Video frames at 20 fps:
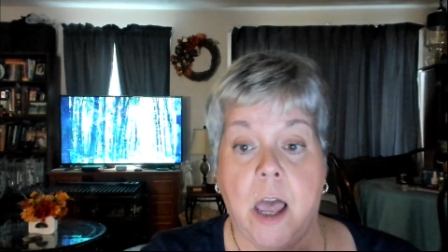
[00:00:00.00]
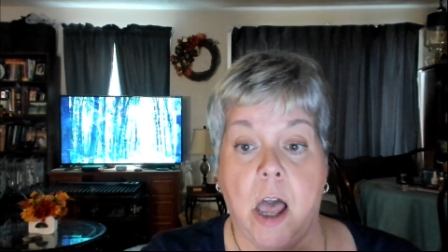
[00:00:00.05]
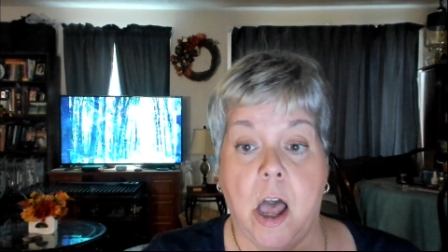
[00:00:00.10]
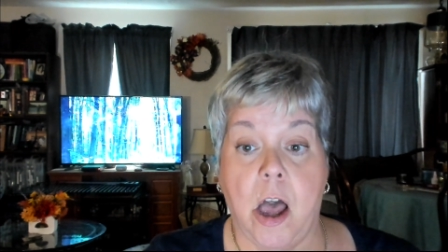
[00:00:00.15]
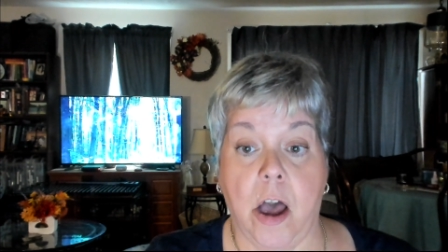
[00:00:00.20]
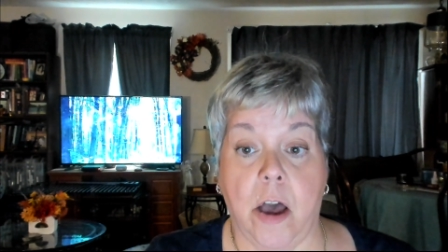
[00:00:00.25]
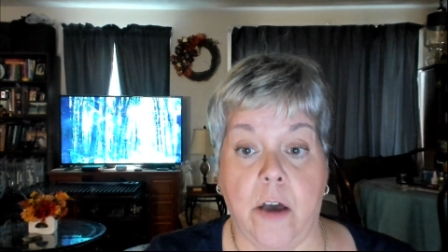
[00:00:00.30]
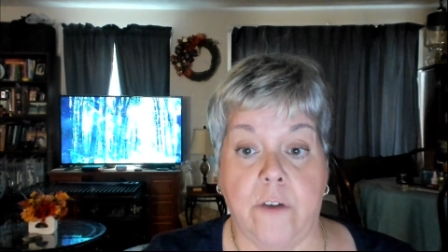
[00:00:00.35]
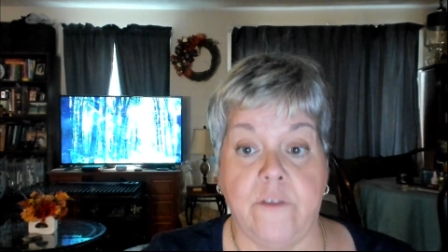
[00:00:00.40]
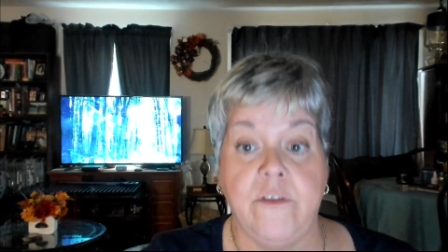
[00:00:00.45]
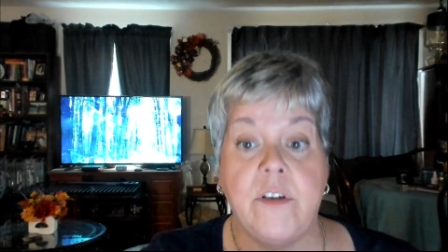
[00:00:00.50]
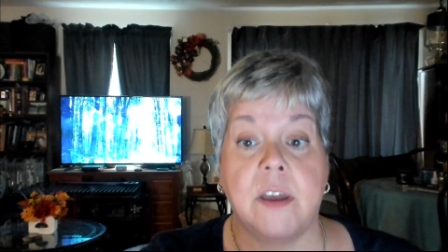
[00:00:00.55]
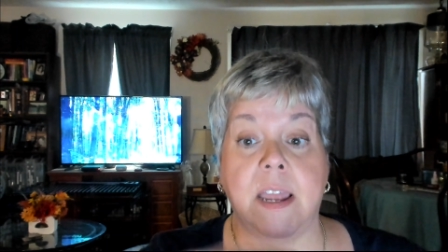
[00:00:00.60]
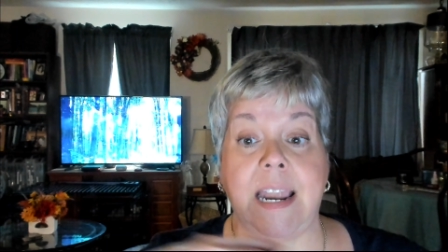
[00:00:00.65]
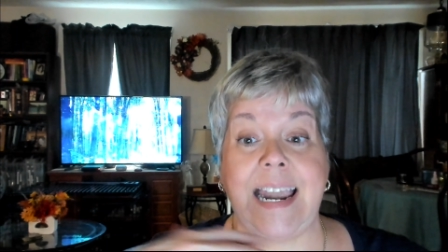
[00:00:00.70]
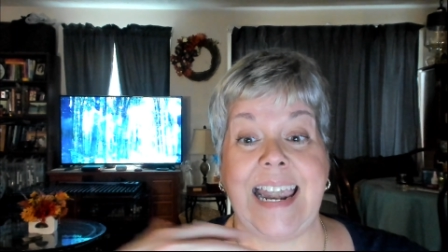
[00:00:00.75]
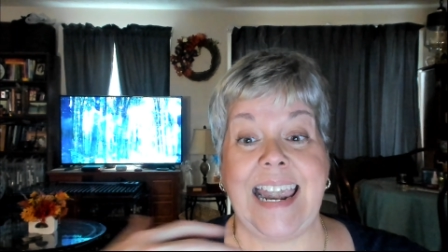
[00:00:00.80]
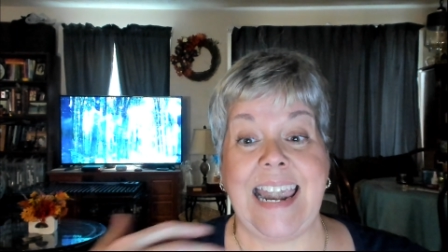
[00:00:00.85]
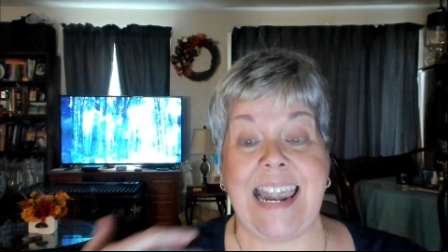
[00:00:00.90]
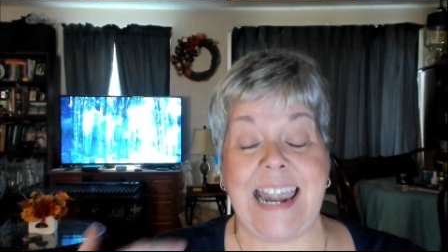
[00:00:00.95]
of
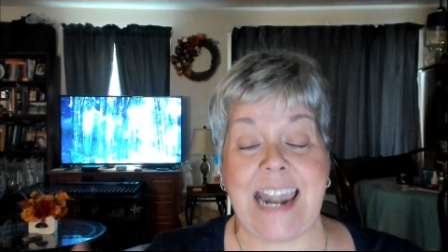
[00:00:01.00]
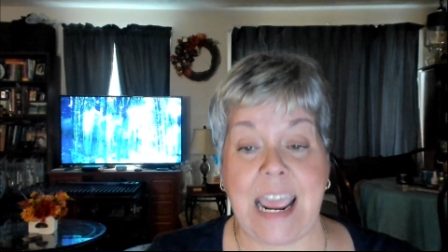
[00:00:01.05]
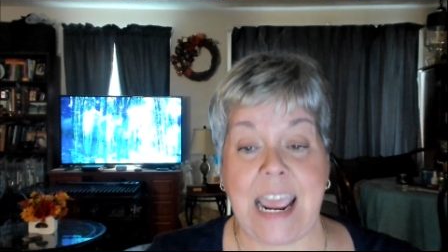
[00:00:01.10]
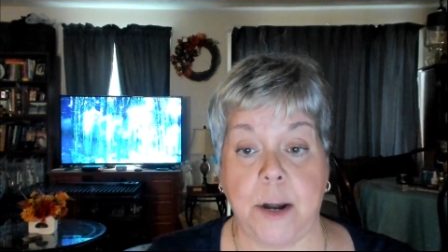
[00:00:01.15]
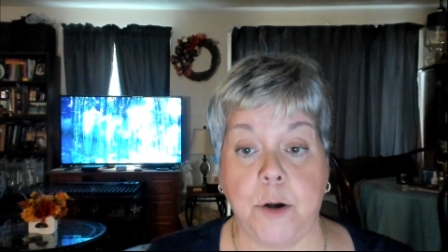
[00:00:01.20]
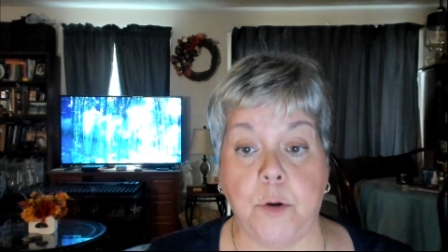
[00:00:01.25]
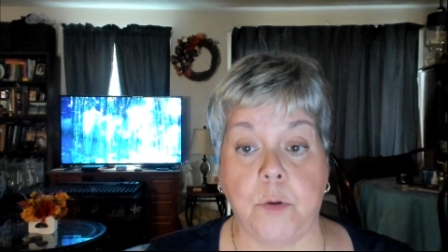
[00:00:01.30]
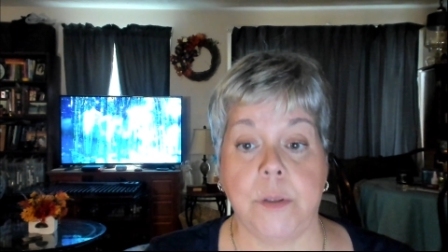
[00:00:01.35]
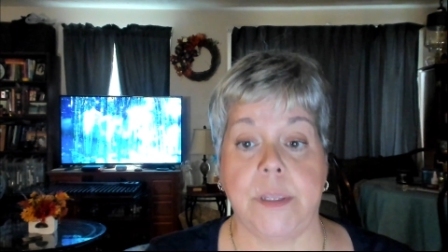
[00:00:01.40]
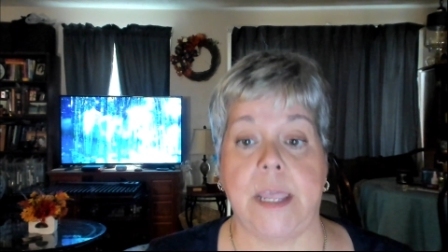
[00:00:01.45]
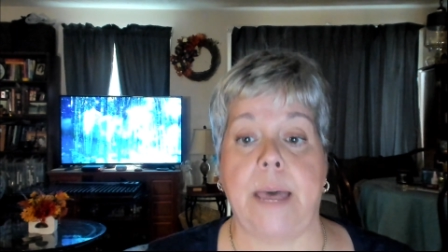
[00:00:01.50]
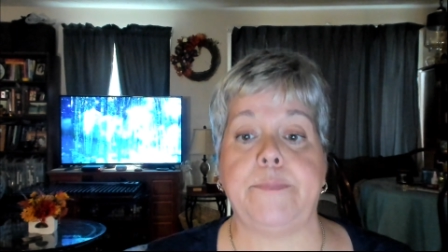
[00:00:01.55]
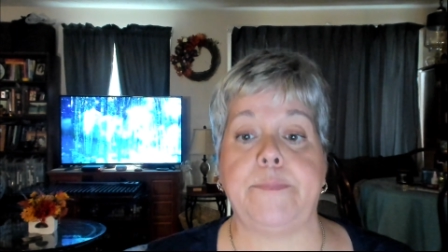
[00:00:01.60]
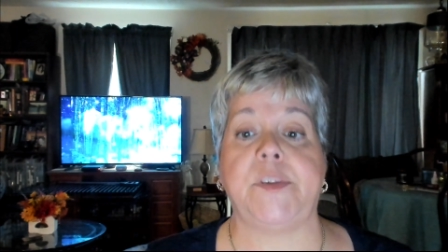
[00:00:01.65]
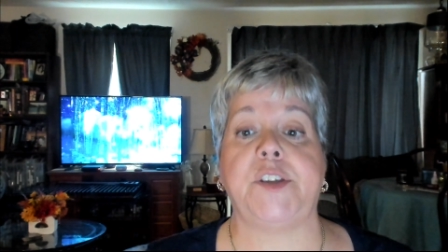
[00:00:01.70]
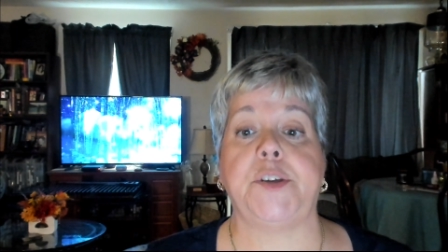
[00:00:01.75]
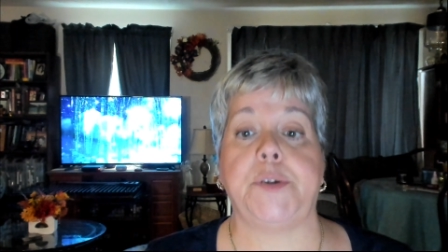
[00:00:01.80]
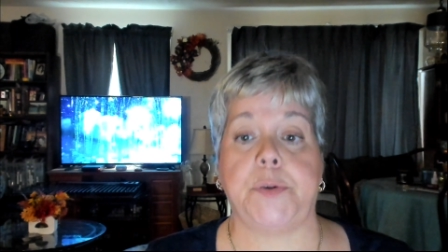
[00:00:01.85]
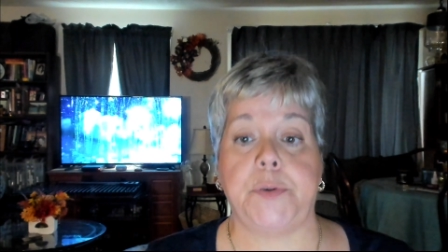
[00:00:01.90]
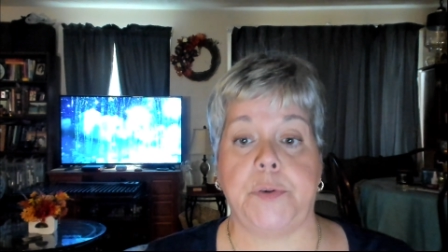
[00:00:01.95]
natal
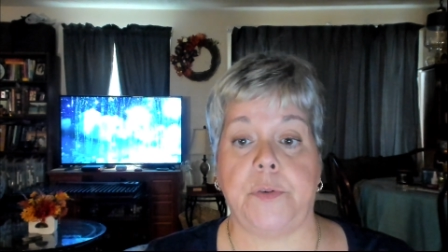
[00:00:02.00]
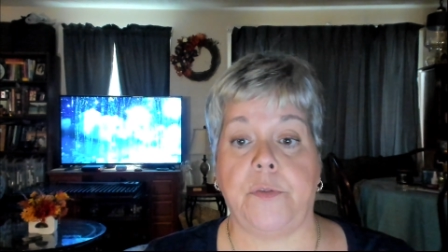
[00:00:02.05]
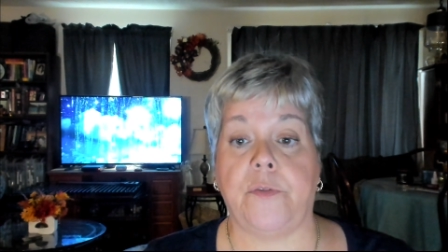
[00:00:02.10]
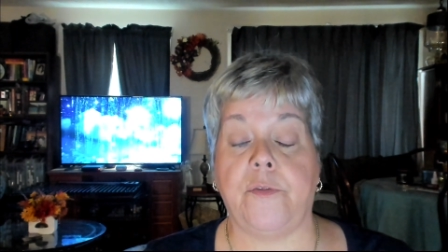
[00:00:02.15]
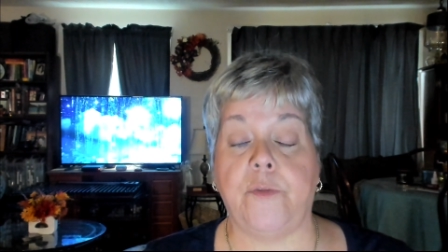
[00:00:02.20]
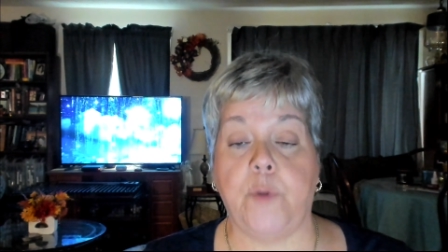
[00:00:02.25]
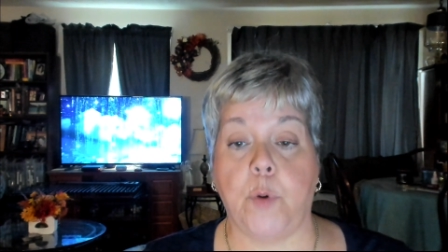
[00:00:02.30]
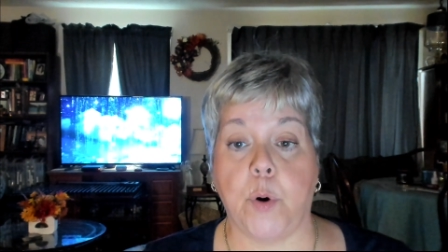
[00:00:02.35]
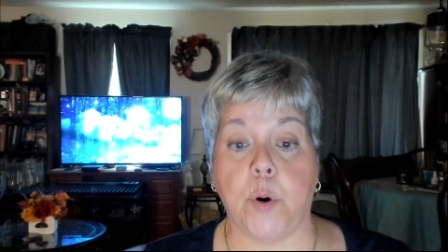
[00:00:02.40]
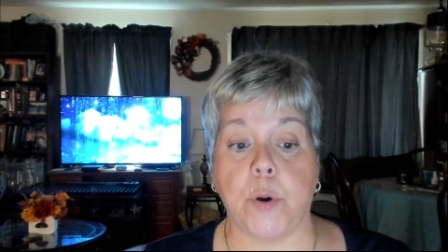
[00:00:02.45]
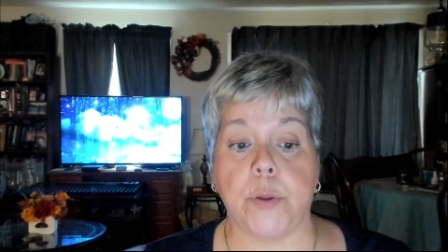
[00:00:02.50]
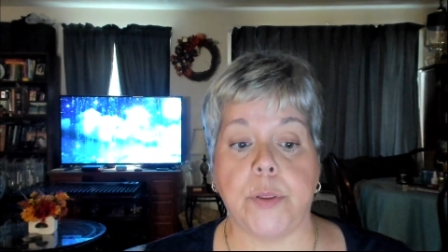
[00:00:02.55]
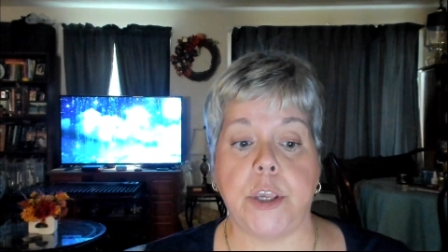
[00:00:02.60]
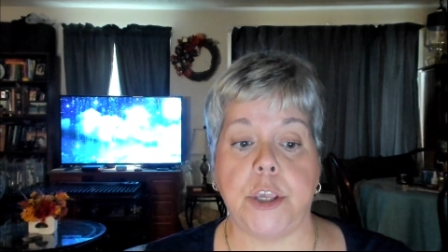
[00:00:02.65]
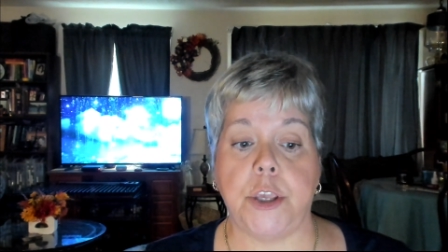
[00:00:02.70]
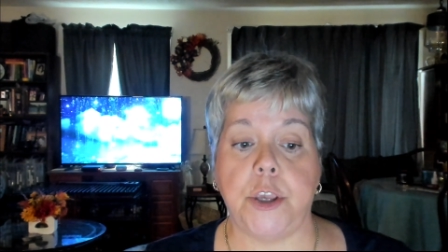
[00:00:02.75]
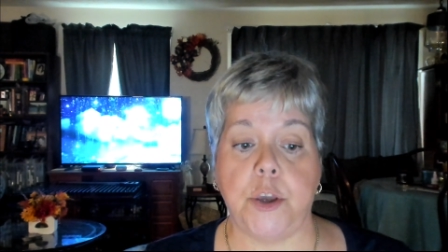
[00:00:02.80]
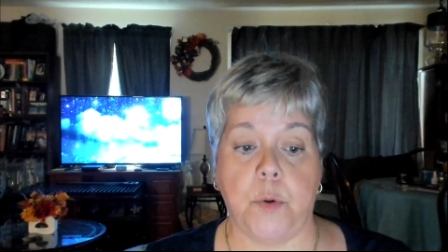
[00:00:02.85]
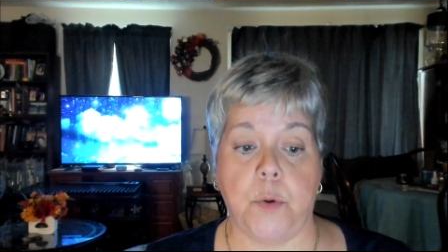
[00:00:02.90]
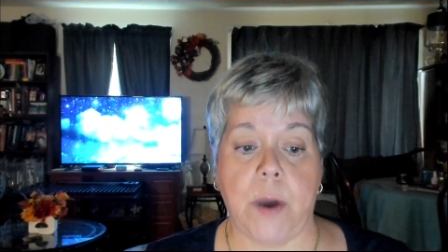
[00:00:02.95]
Neptune for the
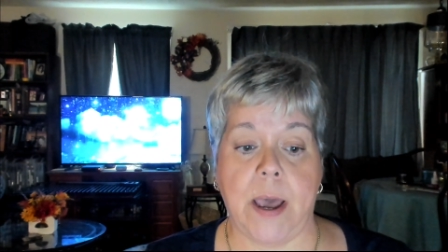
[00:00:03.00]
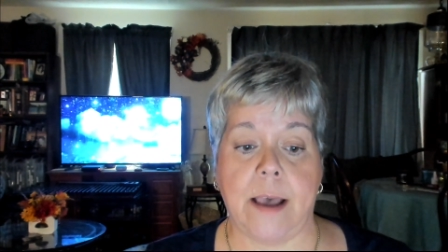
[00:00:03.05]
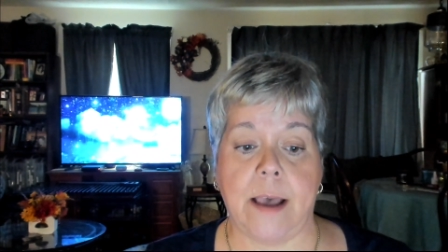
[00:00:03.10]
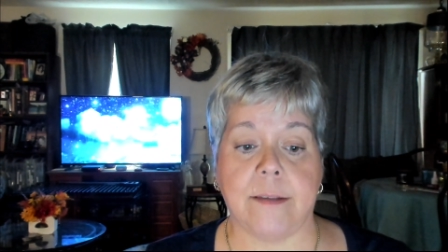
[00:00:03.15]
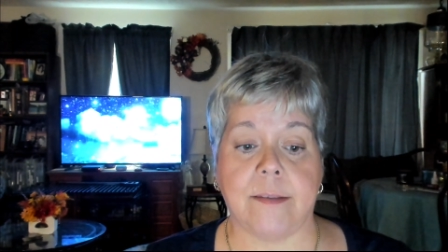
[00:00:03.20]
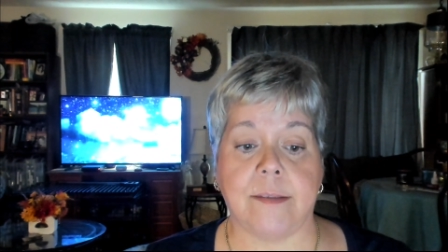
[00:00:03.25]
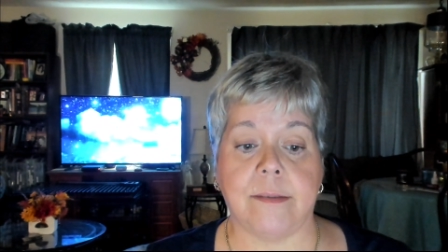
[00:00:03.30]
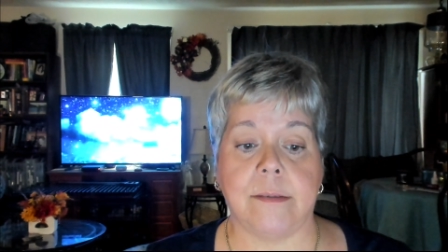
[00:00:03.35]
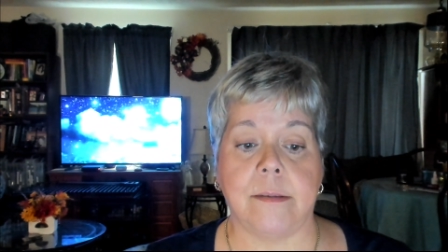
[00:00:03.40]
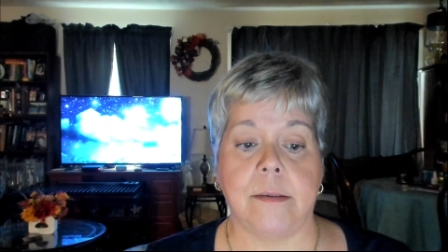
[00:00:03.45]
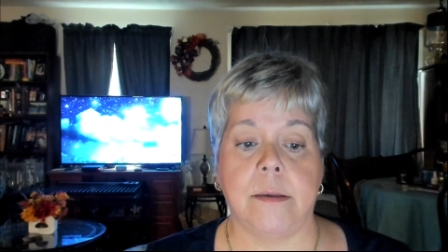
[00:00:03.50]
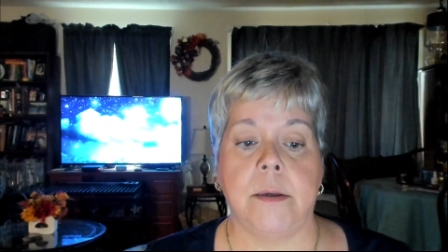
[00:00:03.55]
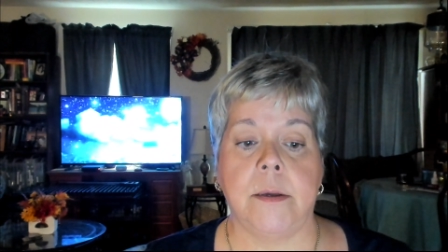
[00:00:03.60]
US